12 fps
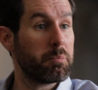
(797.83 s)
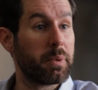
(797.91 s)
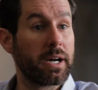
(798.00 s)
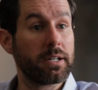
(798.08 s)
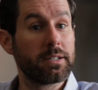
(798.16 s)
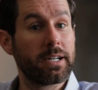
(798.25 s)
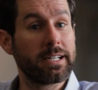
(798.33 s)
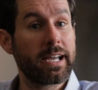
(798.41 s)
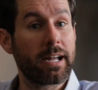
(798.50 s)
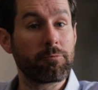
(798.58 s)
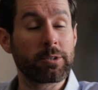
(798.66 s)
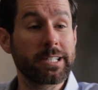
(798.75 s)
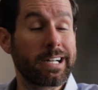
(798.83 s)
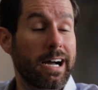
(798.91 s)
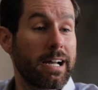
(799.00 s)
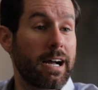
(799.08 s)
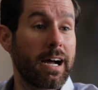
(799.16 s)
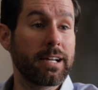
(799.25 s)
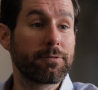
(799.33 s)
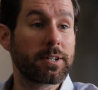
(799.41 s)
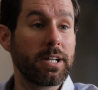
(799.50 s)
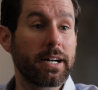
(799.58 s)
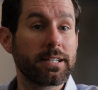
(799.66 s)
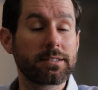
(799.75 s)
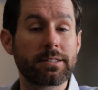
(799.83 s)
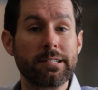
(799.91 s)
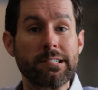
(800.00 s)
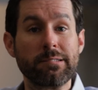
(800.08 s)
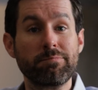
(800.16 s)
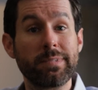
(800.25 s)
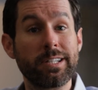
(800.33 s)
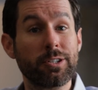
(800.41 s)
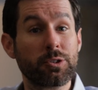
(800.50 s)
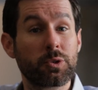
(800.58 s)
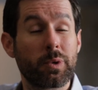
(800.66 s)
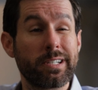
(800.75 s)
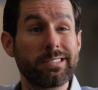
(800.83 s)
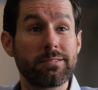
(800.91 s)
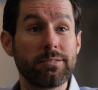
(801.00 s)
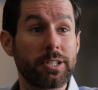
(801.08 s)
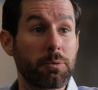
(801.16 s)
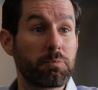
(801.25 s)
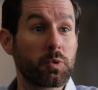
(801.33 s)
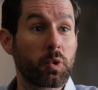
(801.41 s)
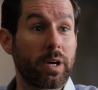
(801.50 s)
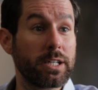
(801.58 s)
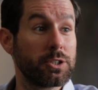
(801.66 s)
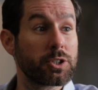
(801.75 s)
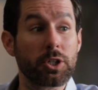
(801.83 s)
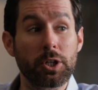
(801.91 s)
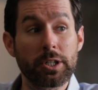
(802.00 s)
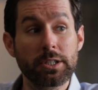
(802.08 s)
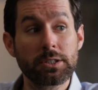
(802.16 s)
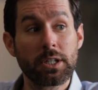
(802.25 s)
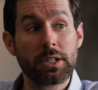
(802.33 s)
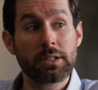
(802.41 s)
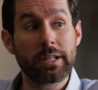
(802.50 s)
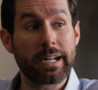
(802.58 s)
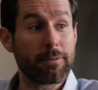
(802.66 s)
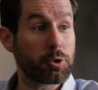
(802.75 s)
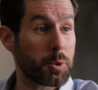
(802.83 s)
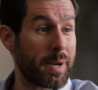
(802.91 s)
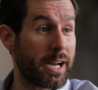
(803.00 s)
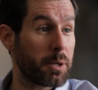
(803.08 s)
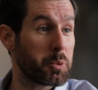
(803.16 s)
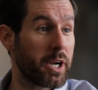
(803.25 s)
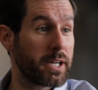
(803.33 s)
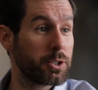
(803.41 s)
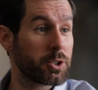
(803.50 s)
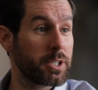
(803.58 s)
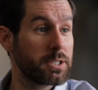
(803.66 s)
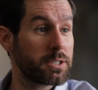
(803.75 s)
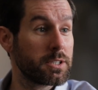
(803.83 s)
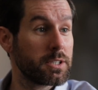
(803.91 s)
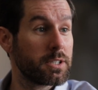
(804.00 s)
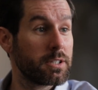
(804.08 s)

But right. again, really, I, I have clients that are in their twin, you know, twenties, thirties that have traumatic brain injuries.